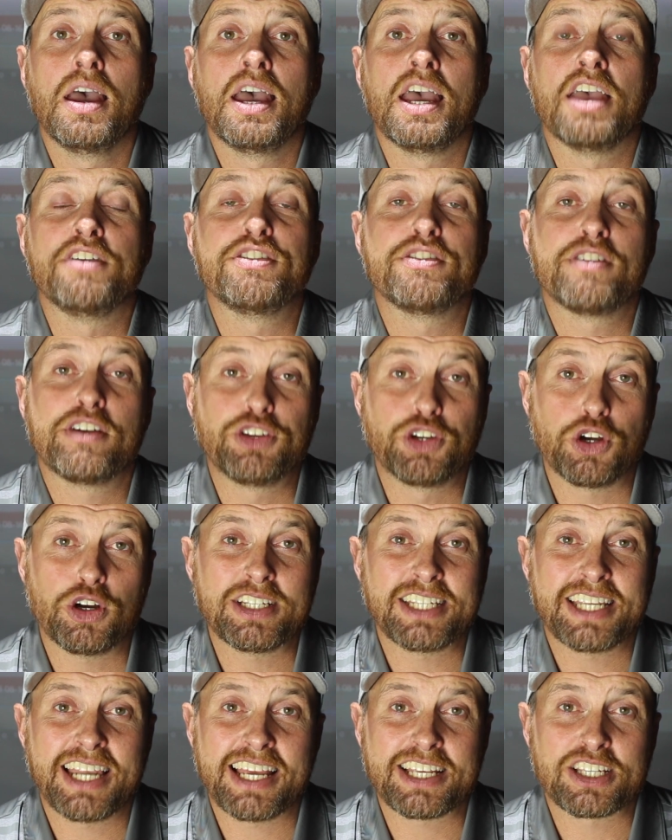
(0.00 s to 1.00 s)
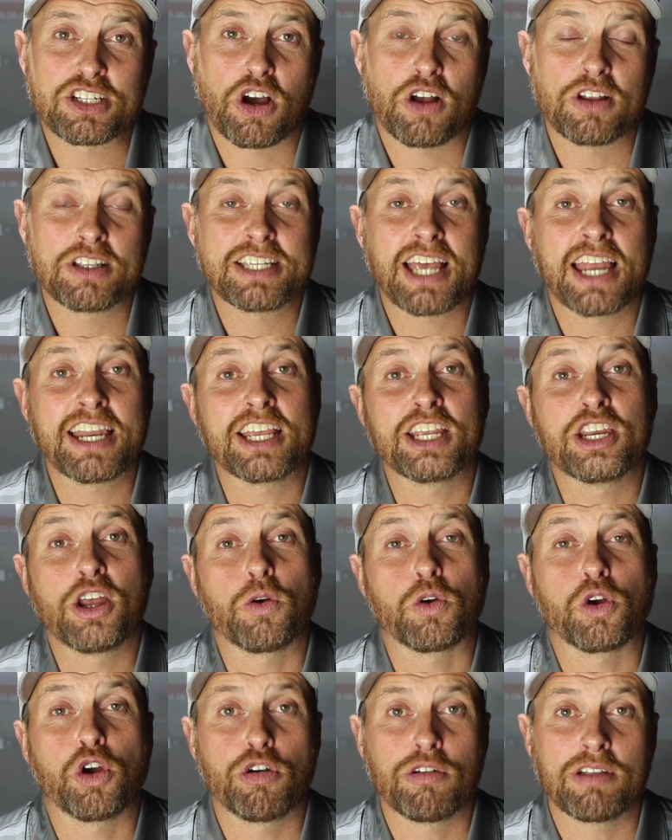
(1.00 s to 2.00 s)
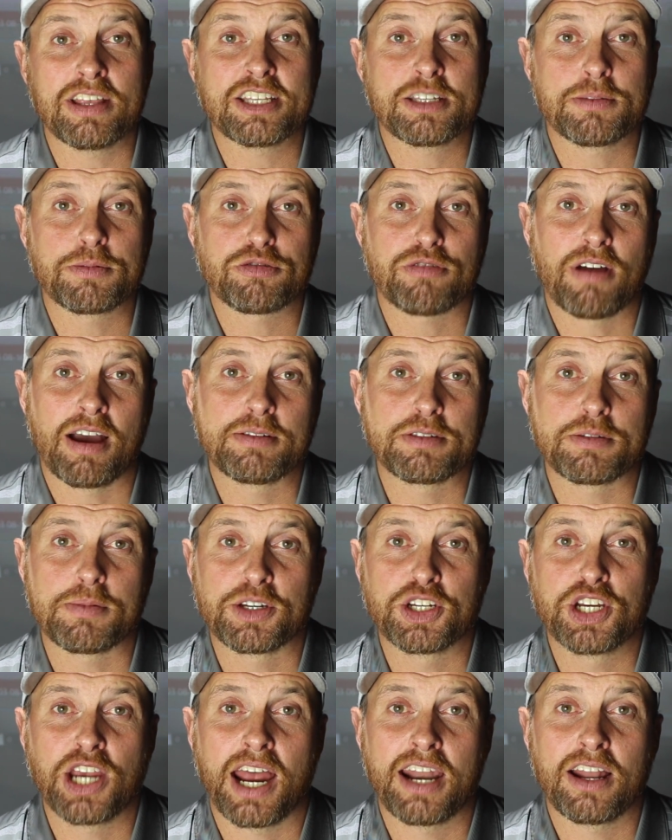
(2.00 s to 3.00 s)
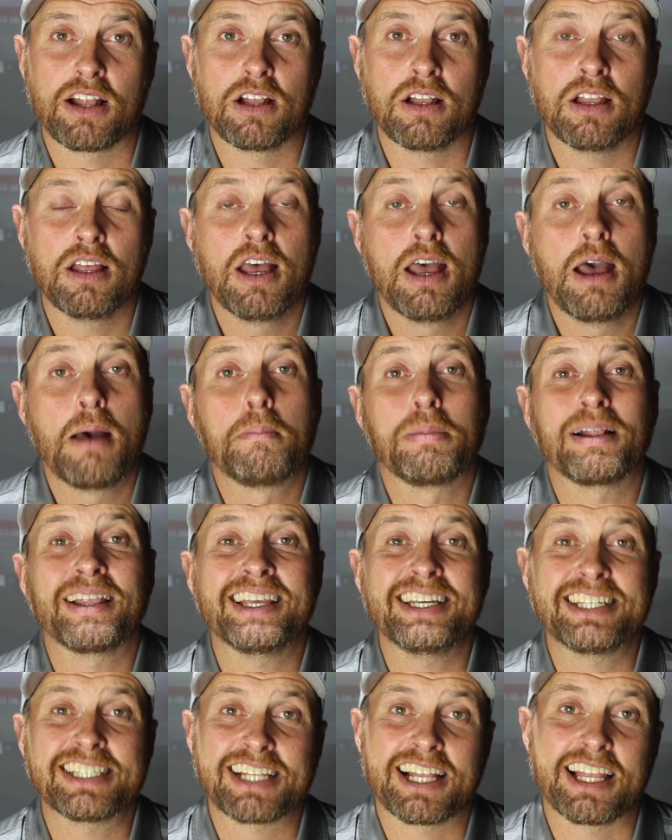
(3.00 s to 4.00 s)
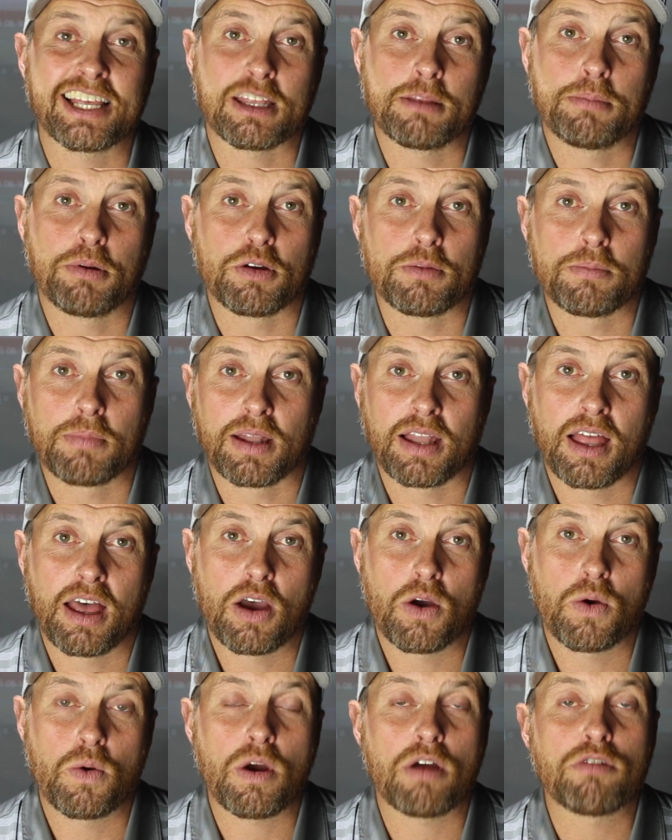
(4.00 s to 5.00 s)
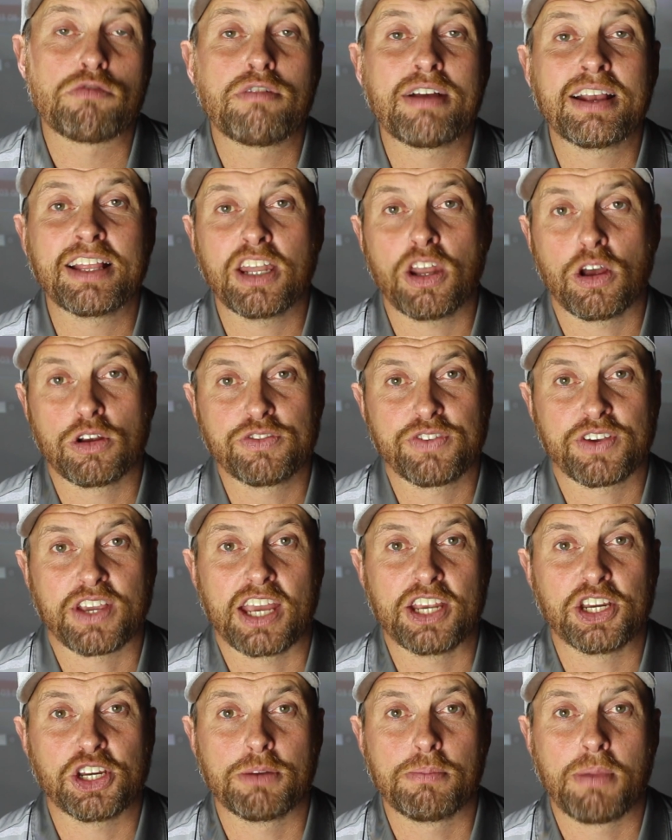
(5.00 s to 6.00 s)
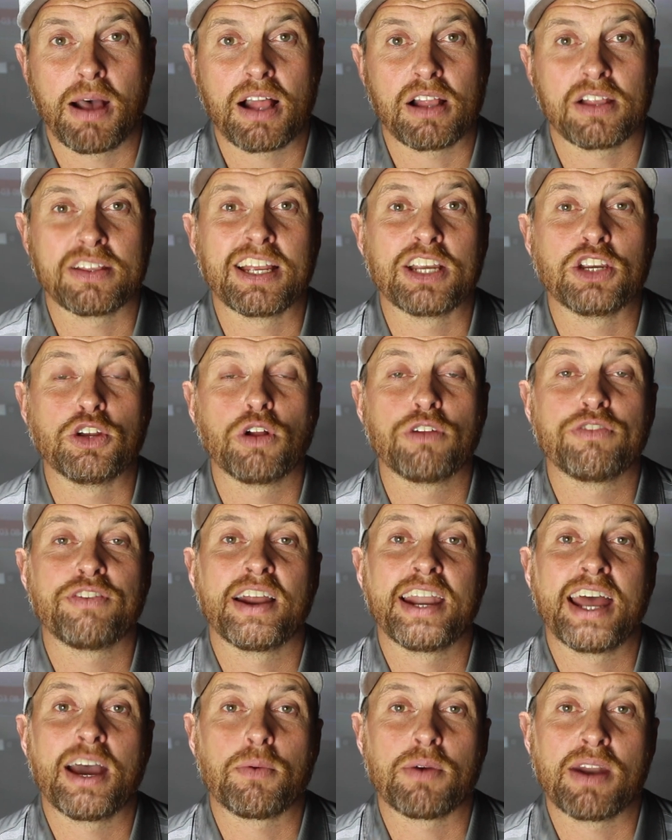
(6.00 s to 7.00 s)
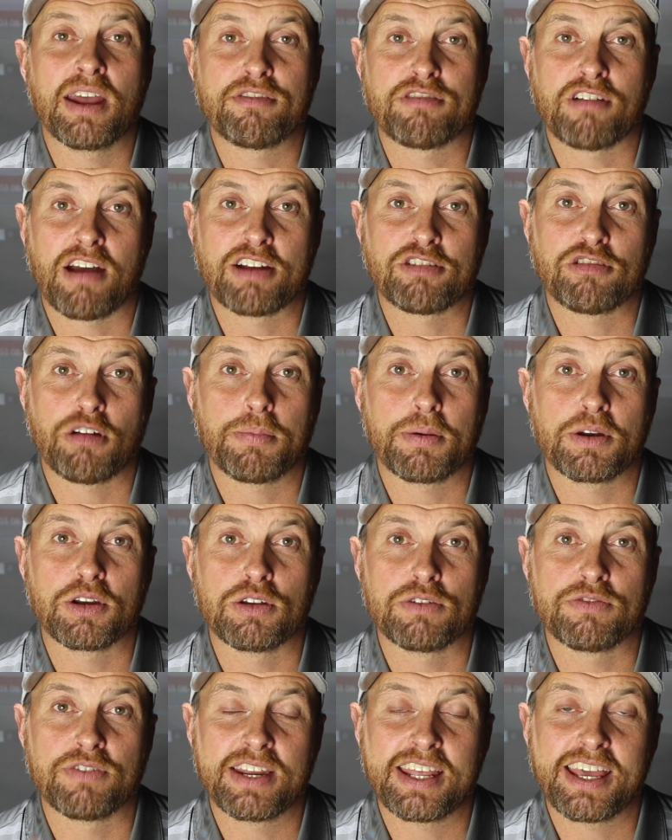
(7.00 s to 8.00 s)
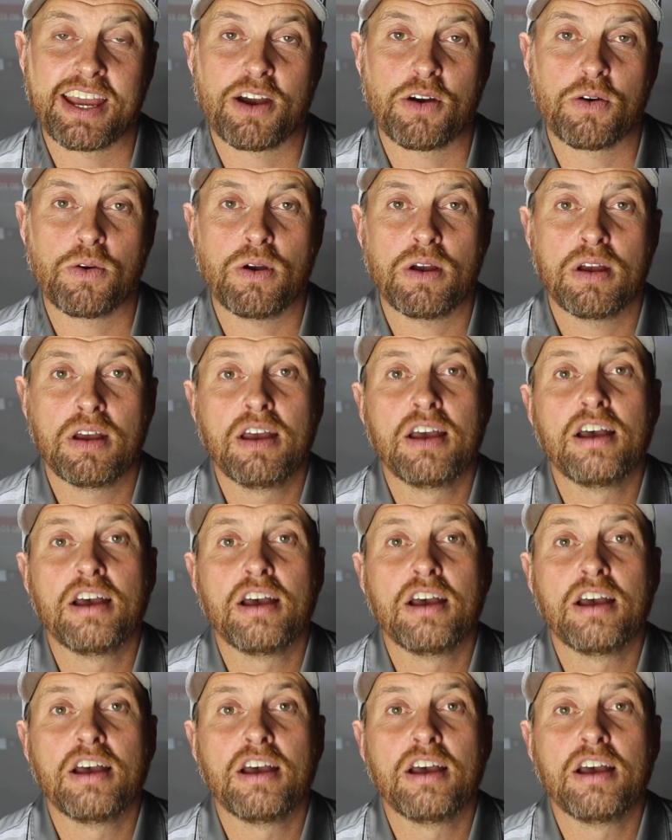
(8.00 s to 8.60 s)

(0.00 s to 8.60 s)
If you've enjoyed today's content and you don't currently subscribe to my channel, please click the button below, ring the notification bell, and then you'll find out whenever I drop a new video.